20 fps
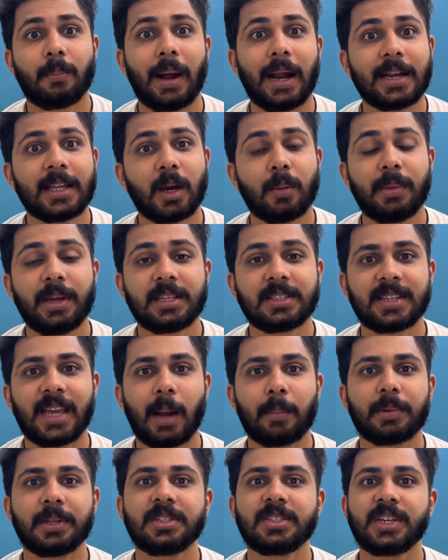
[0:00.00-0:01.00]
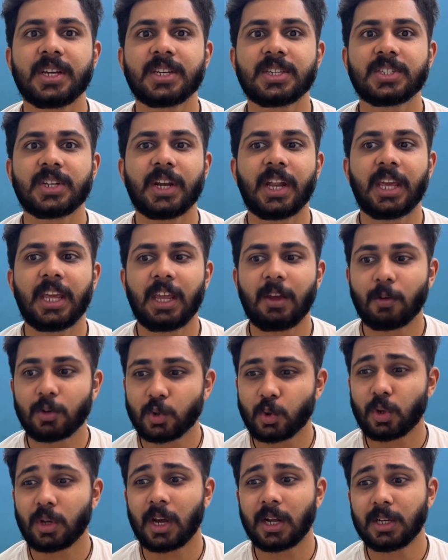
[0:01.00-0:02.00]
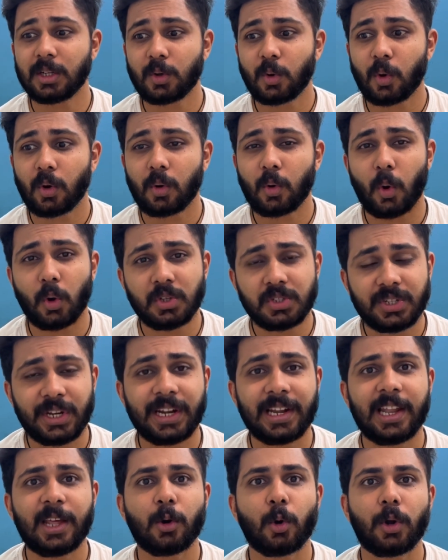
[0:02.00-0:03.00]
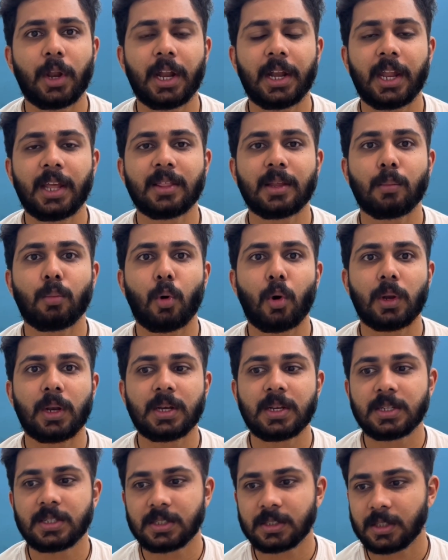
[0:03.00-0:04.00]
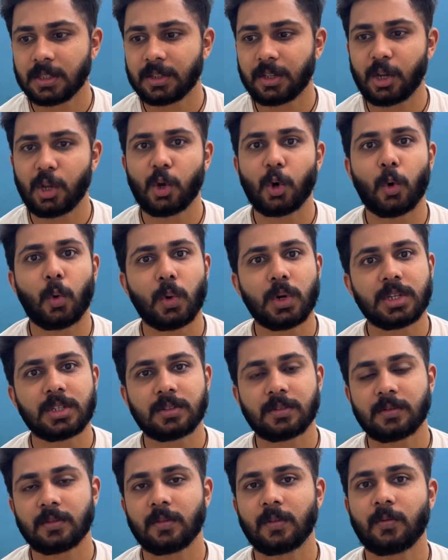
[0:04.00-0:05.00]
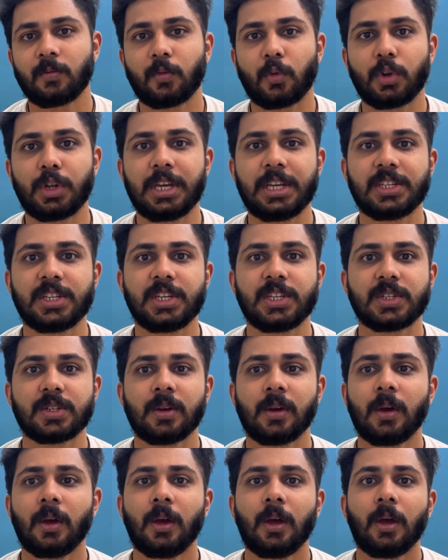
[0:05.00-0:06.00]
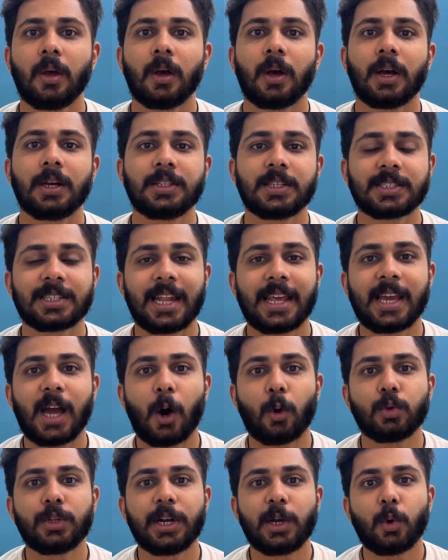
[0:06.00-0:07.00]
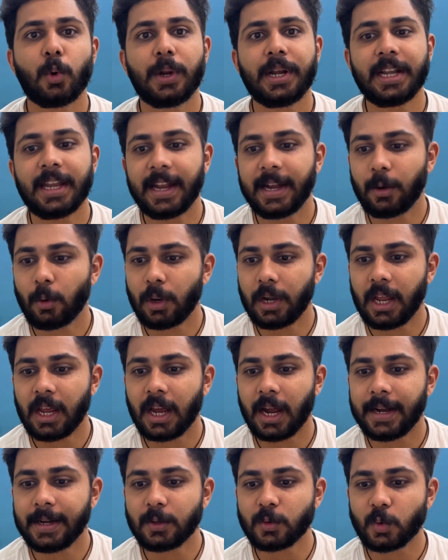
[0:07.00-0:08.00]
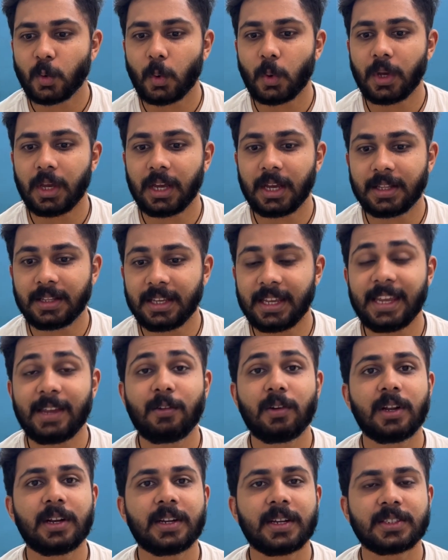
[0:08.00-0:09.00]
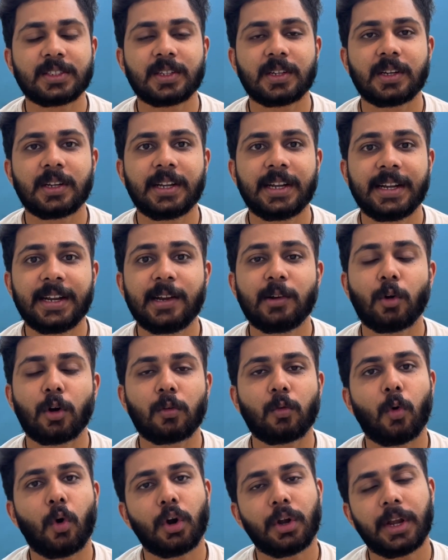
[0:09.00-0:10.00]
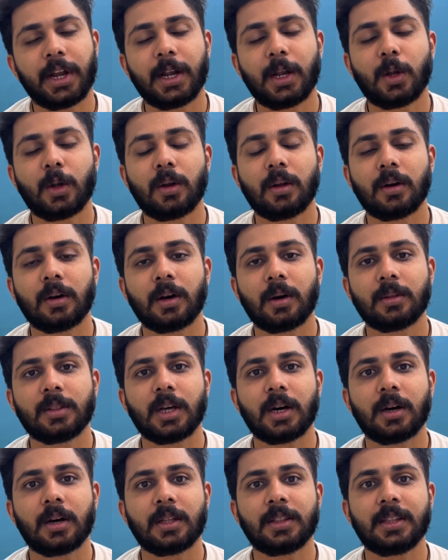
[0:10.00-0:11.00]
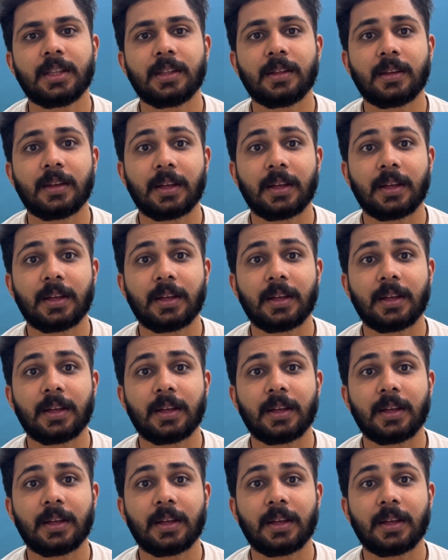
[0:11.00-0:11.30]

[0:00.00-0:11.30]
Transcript: Pat Cummins' captaincy yesterday. He was con constantly rotating the bowlers, three overs for each each, just like how they do in T twenty kind. So he, he doesn't, he did not wanted the